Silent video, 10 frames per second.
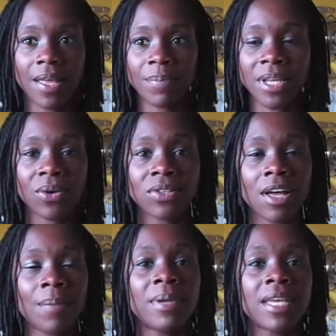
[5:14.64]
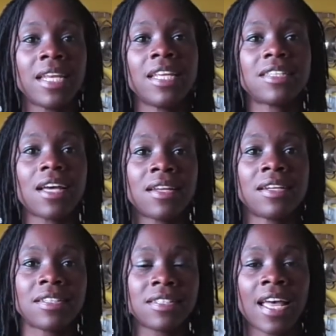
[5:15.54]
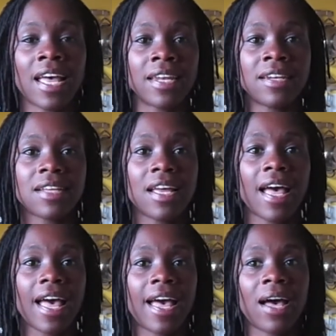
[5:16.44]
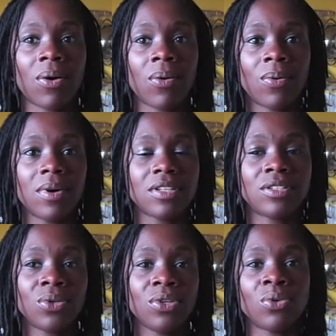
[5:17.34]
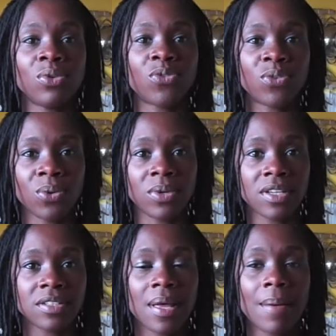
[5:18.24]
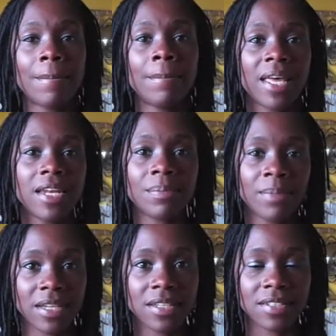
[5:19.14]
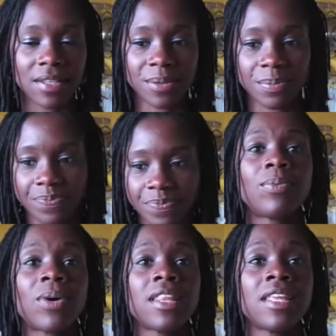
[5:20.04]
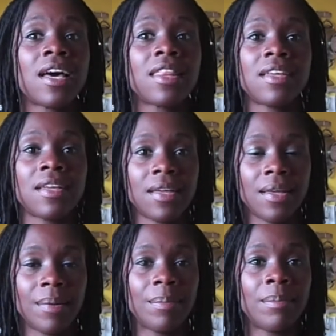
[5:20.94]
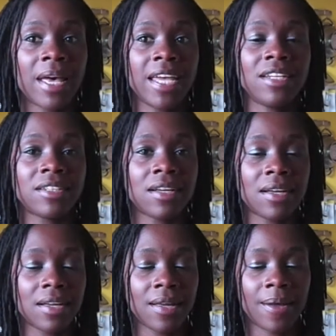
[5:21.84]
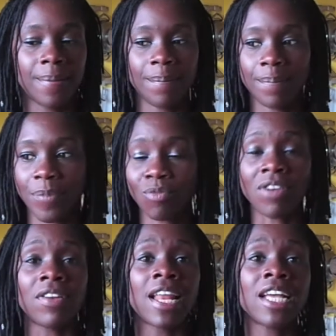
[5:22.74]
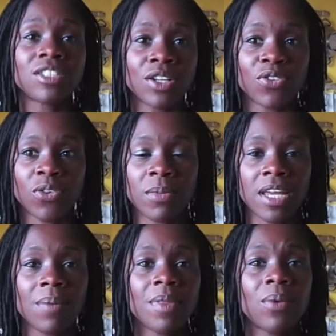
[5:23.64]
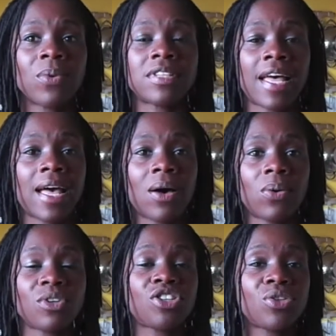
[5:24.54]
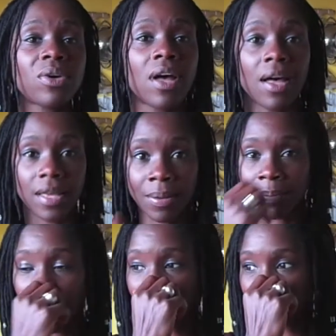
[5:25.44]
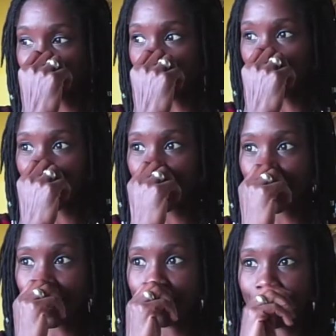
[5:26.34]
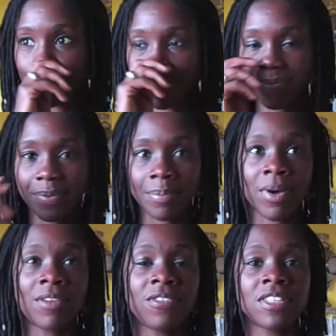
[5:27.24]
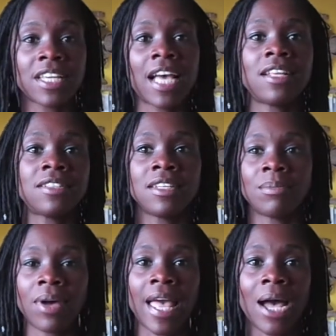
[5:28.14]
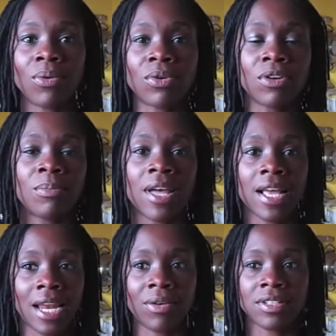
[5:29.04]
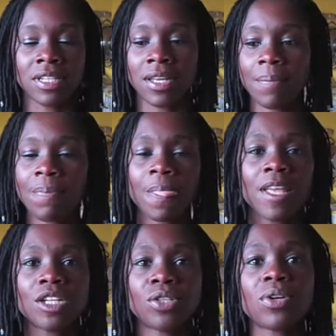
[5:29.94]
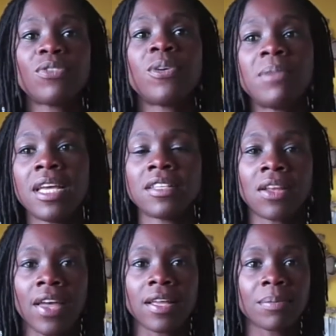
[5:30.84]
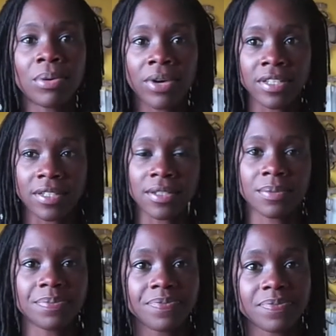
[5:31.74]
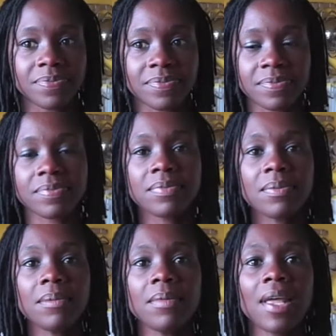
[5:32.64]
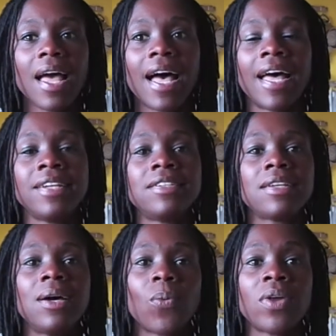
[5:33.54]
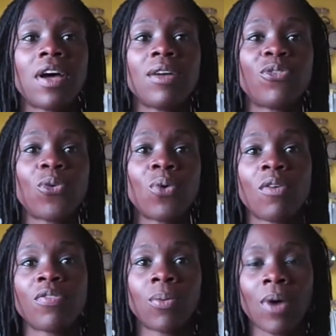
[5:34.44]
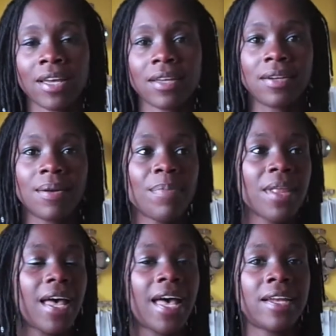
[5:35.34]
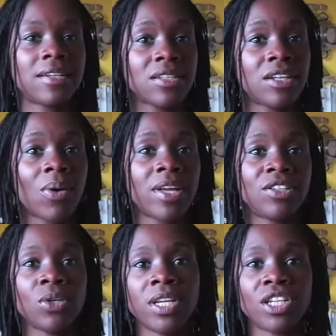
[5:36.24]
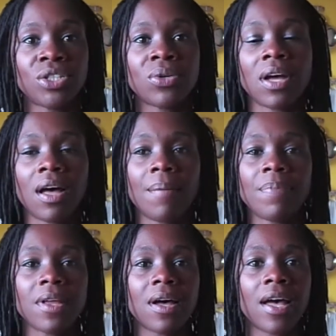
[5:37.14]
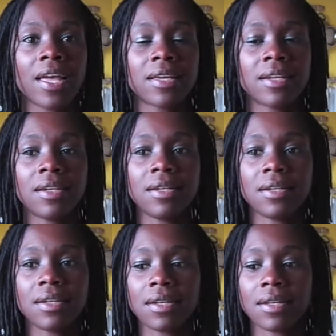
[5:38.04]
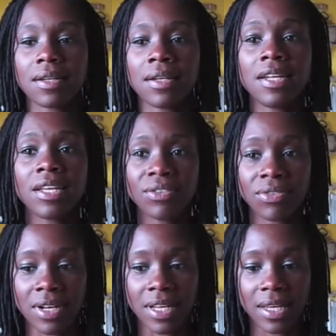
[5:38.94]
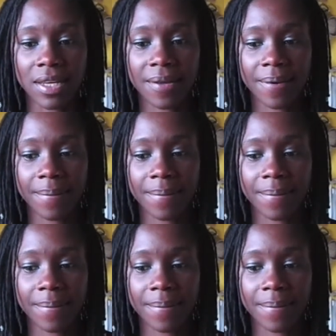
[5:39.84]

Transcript: because I'm beginning to understand how to use food as medicine. One of the other major revelations for me was how sugar impacts my physicality and my outlook and my clarity. Sugar for me is like poison. And when I fall off the wagon and, you know, I do eat sugar, I can literally,